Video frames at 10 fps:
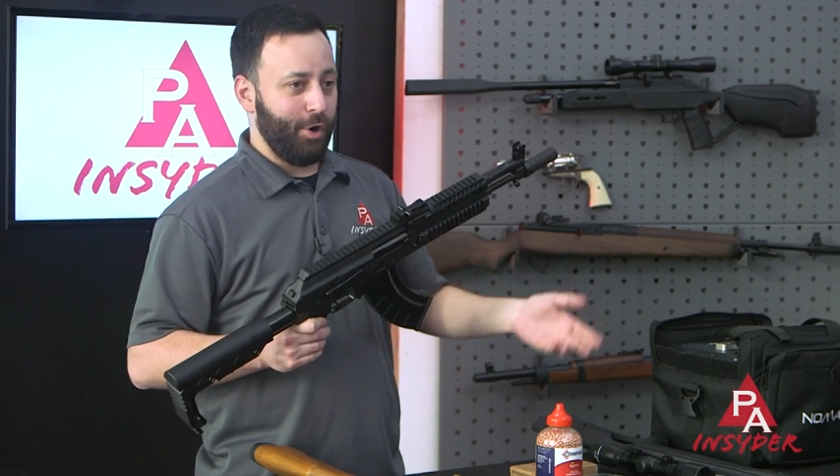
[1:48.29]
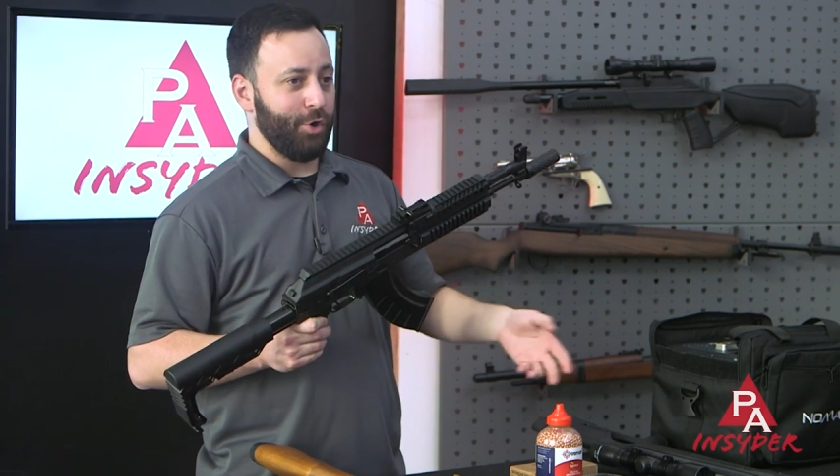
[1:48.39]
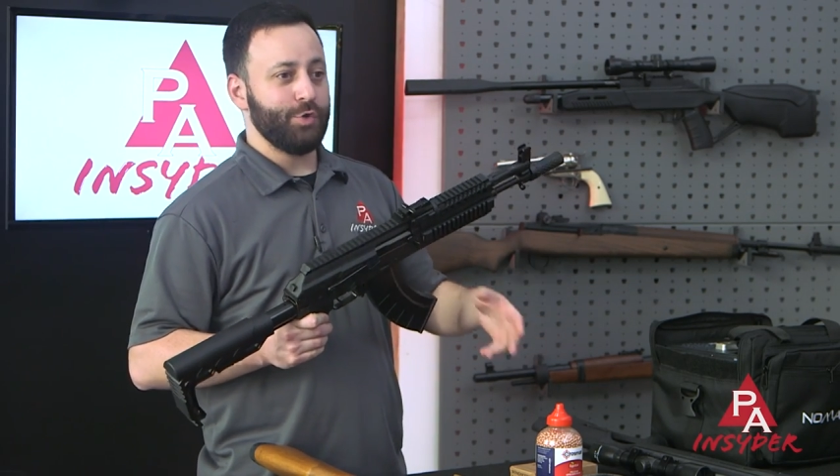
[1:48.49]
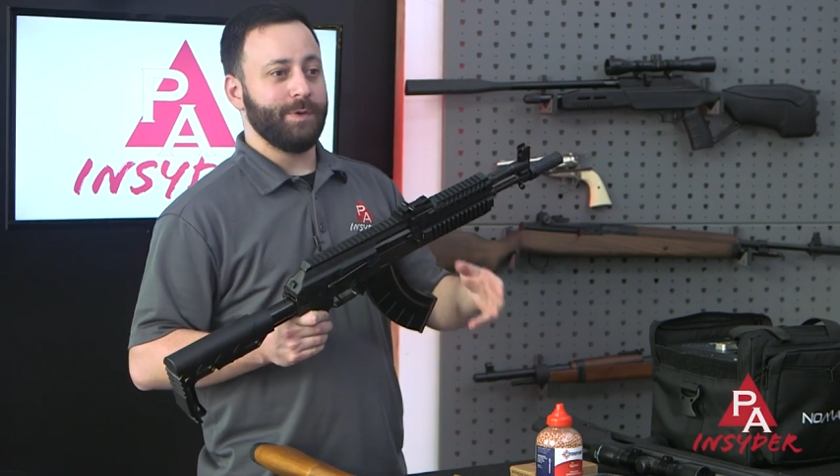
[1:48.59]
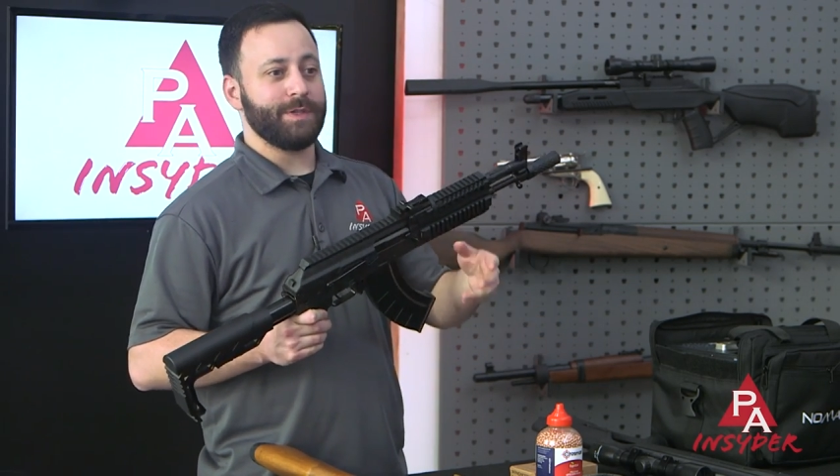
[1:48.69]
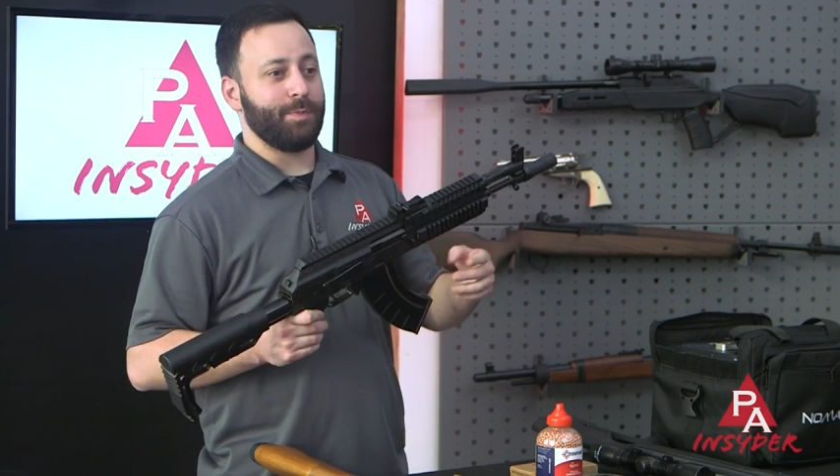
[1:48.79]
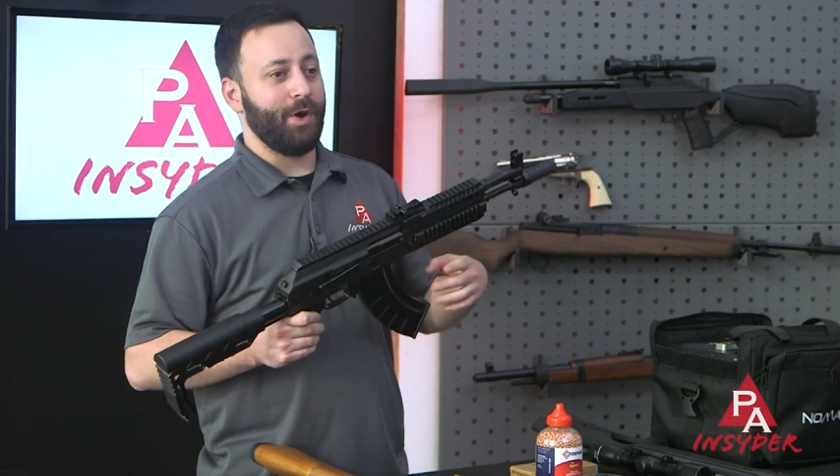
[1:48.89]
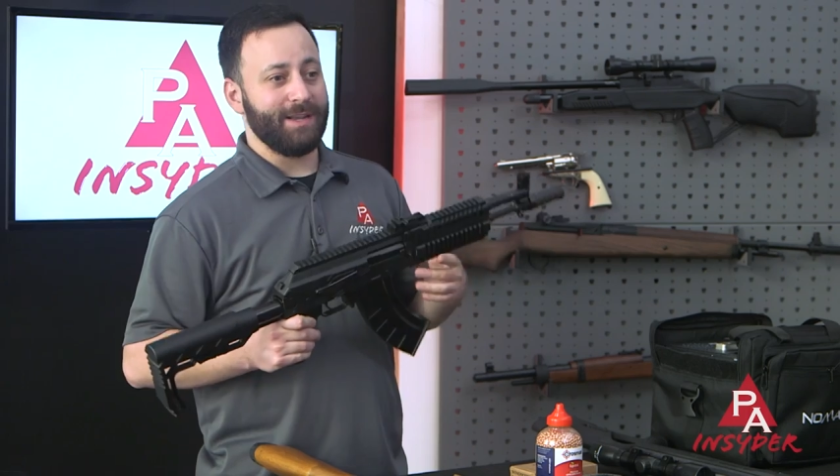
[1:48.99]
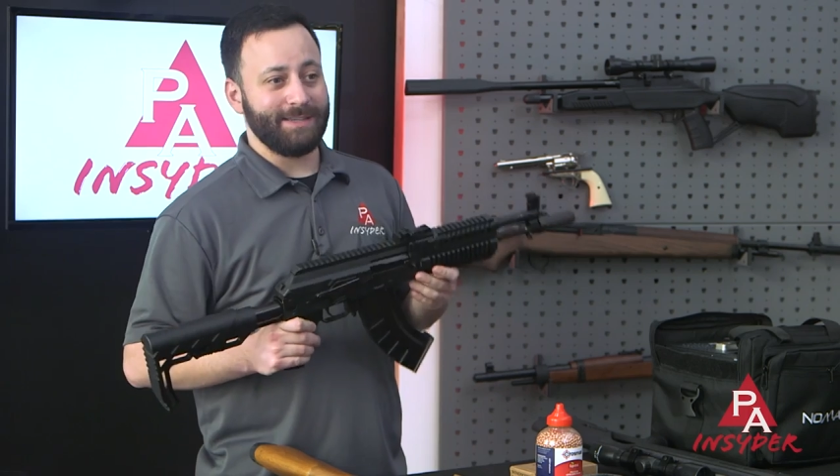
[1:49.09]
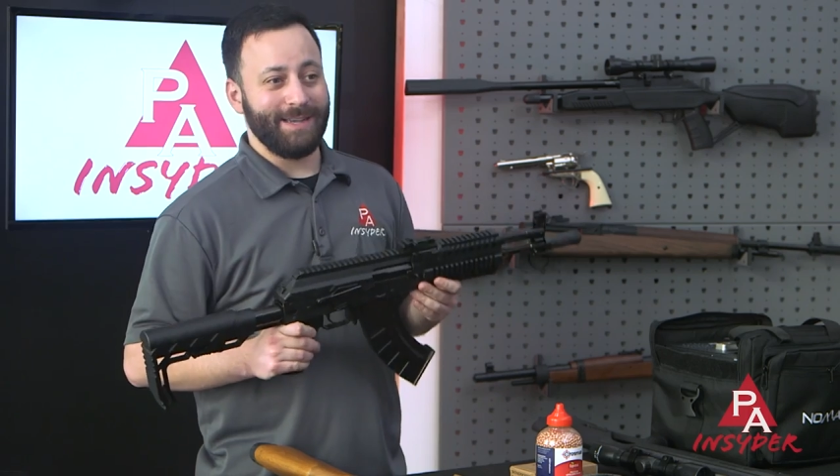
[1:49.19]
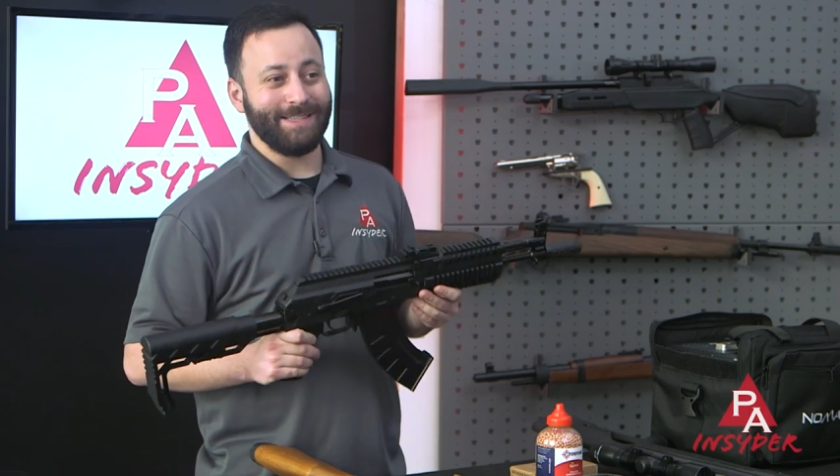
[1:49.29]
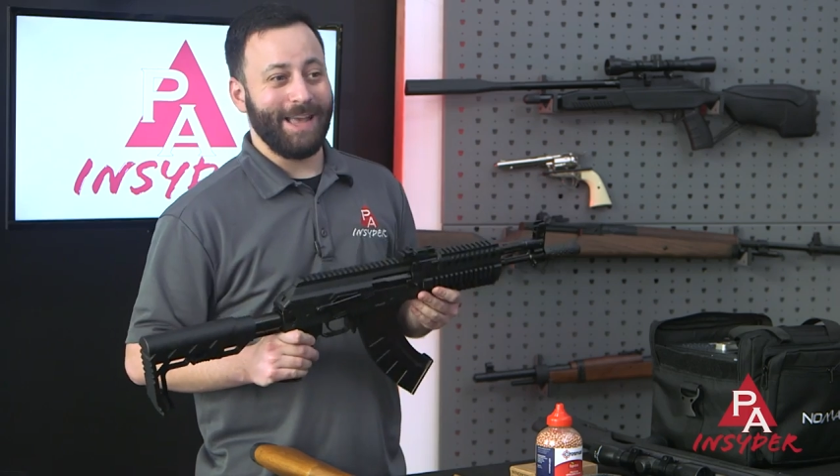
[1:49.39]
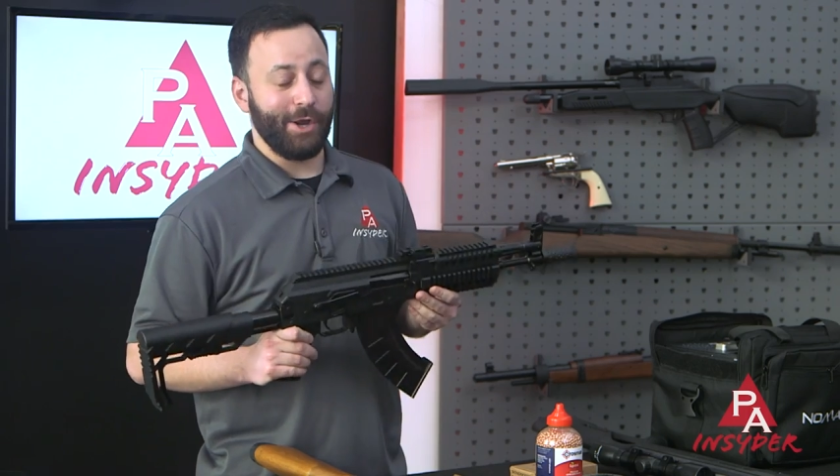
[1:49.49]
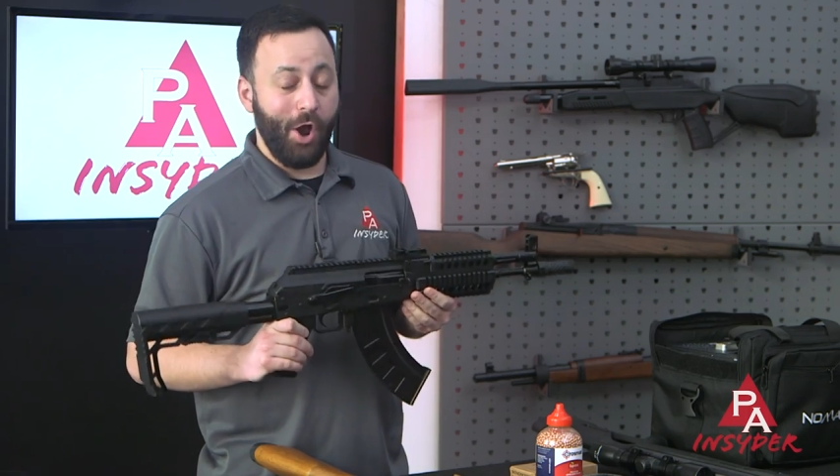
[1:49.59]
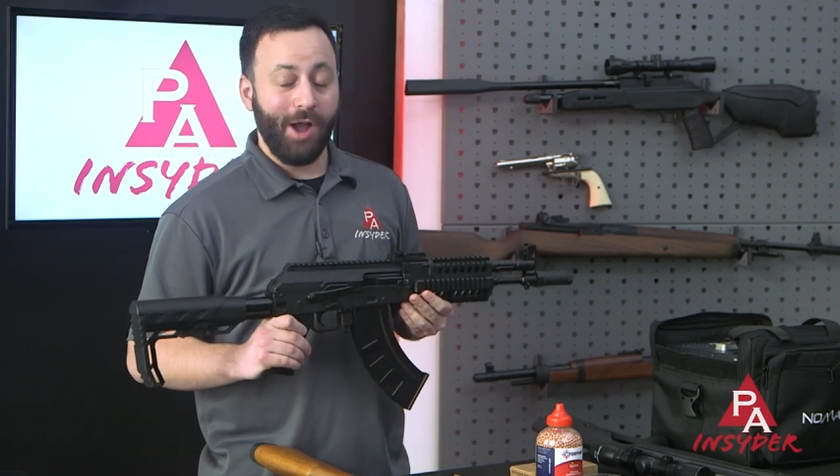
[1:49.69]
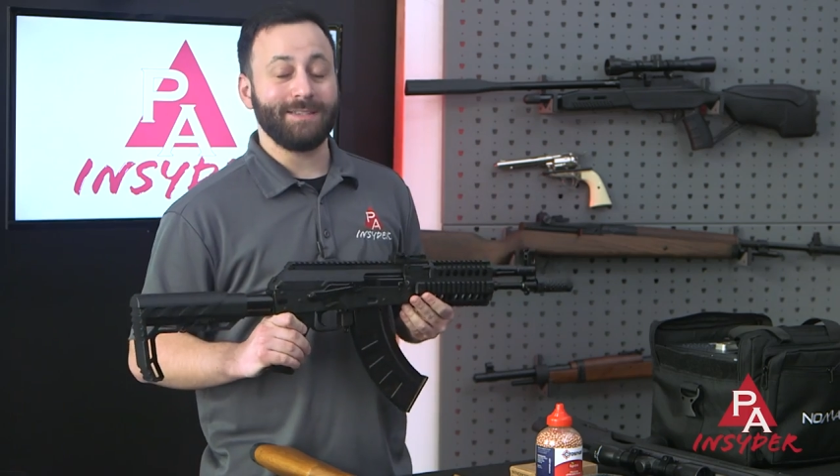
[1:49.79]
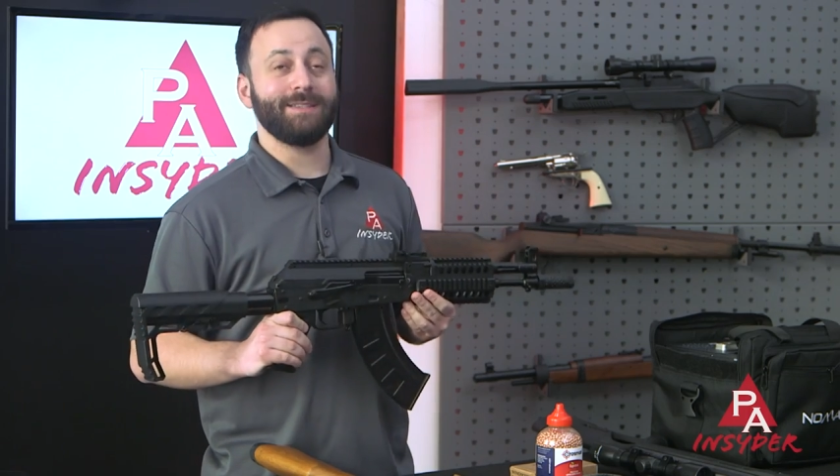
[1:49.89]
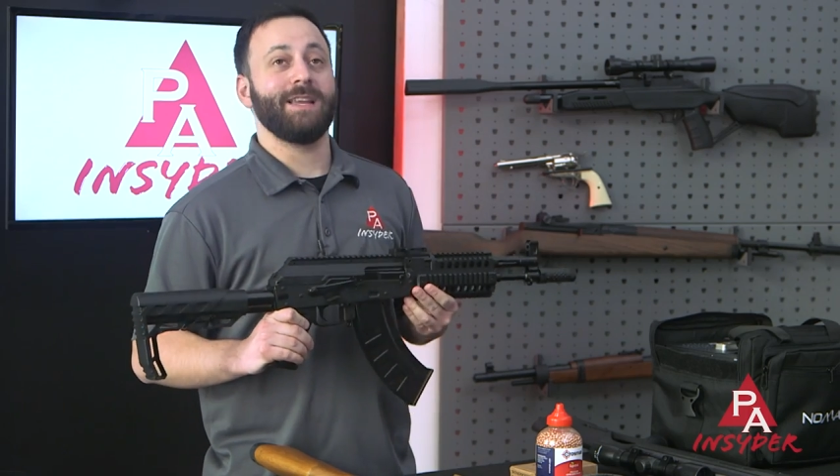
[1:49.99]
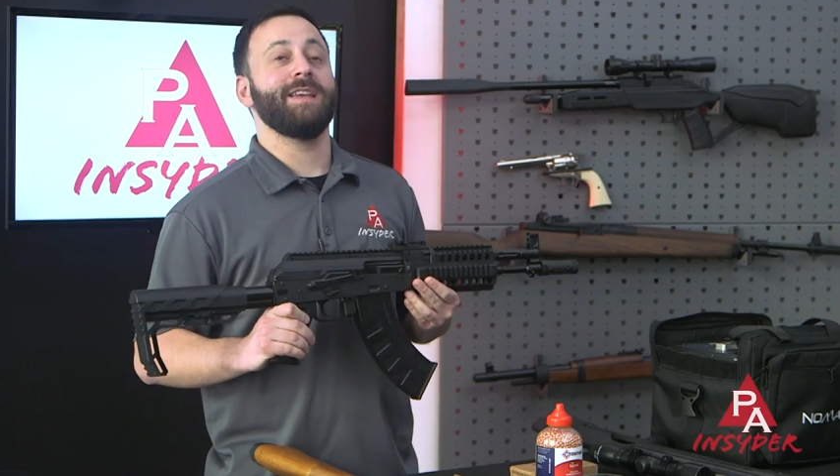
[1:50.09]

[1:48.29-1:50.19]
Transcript: arduous process that costs